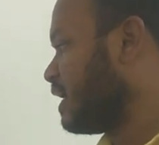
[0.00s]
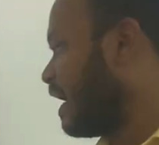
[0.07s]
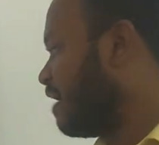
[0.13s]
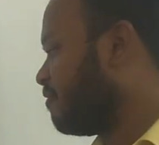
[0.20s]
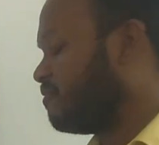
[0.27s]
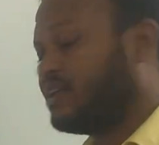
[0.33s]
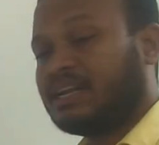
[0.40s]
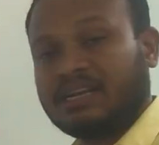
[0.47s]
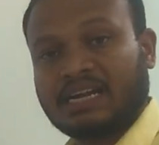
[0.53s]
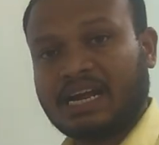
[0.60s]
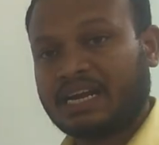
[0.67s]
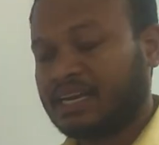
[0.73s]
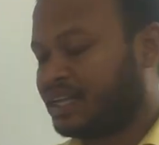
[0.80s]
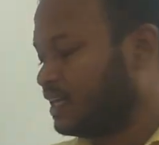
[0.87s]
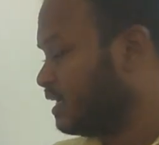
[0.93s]
after
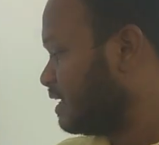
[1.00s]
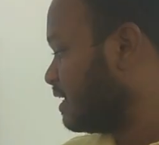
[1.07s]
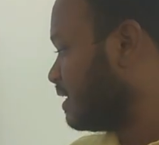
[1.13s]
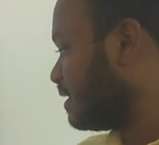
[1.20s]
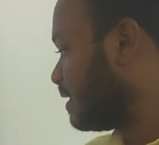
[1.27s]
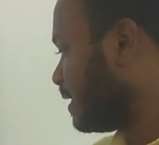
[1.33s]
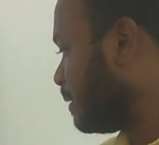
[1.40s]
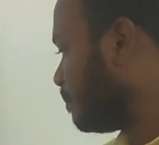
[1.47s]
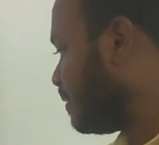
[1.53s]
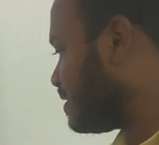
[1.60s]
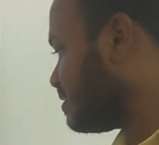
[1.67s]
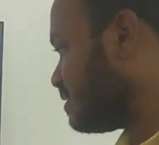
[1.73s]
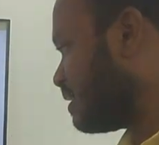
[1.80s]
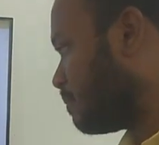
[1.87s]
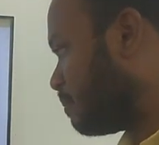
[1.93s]
landing,
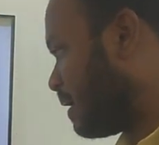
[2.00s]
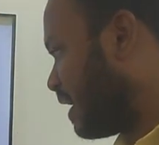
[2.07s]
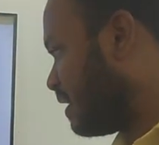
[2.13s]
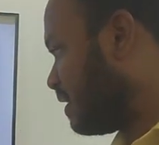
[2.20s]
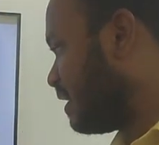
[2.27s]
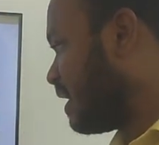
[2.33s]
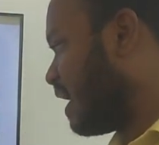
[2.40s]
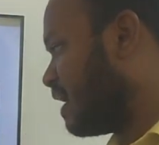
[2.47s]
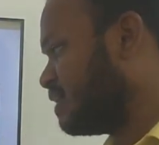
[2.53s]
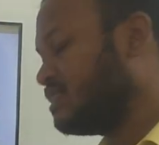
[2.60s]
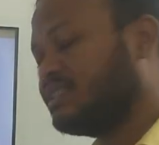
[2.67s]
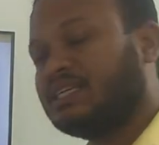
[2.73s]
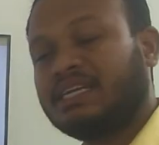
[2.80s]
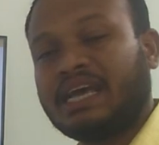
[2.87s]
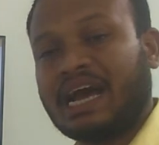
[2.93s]
replace the battery
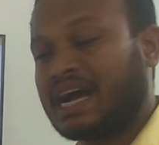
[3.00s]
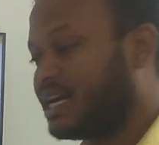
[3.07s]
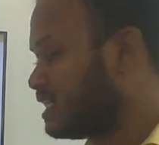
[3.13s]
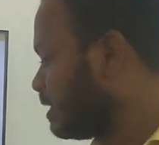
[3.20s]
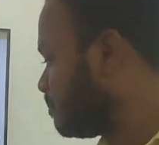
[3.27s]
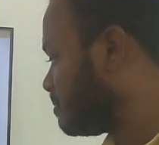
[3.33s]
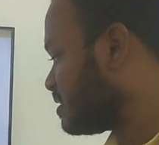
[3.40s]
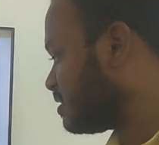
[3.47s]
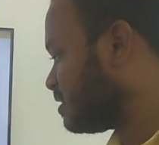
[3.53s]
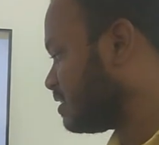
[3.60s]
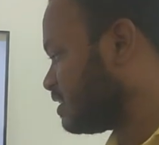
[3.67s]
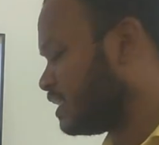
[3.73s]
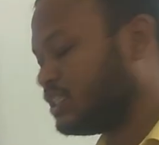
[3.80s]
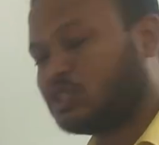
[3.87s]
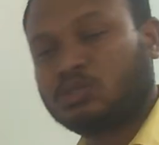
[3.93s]
and then add the
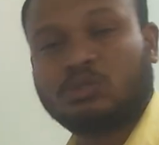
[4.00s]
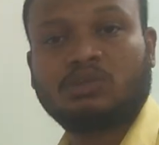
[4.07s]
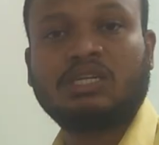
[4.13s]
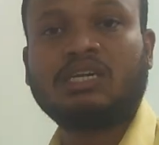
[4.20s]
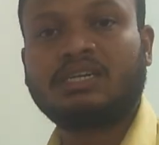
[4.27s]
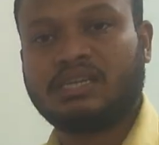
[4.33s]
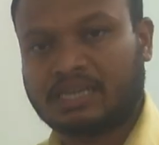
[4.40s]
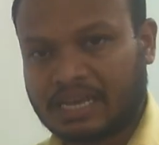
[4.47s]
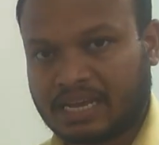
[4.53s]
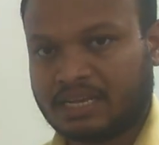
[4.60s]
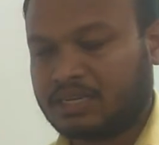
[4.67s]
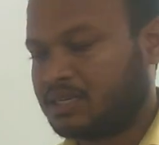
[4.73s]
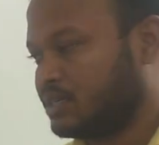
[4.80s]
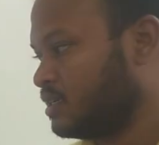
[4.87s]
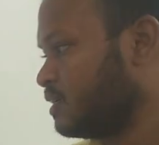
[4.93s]
pesticides to the
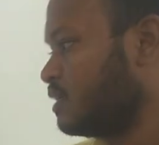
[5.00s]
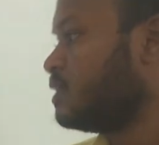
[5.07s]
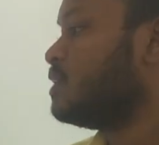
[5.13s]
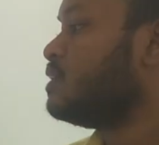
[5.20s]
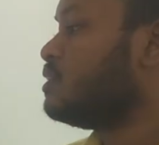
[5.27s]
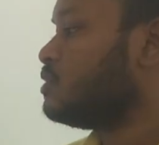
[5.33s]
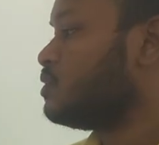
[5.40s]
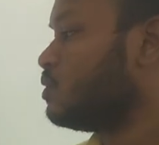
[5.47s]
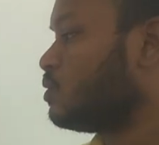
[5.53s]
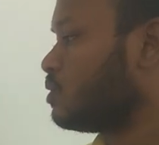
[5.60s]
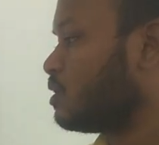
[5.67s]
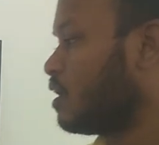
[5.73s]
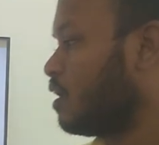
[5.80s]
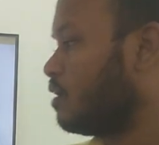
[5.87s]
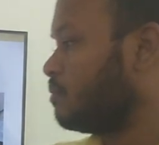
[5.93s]
tank. So
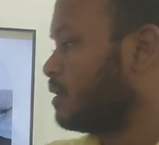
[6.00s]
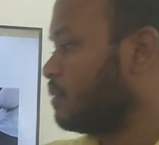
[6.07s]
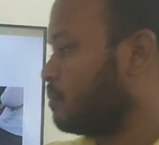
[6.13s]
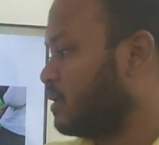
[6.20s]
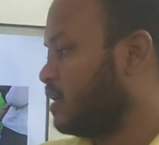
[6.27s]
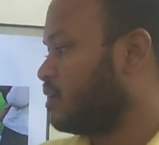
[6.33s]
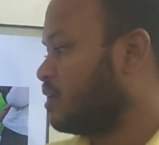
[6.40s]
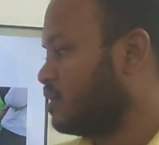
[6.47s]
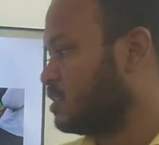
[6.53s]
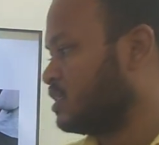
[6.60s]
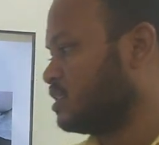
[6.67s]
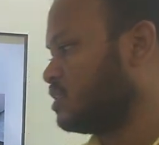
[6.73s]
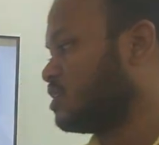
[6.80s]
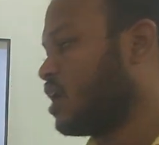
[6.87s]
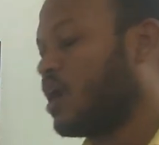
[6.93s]
common
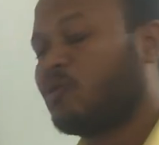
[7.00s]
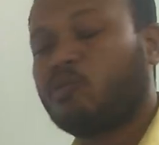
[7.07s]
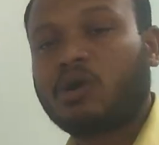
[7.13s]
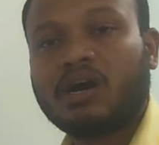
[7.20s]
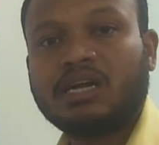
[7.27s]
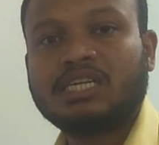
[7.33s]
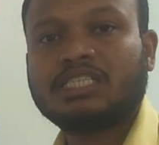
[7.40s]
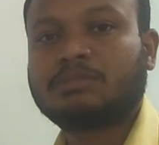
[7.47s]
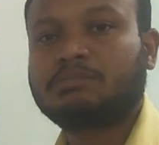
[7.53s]
precautions: avoid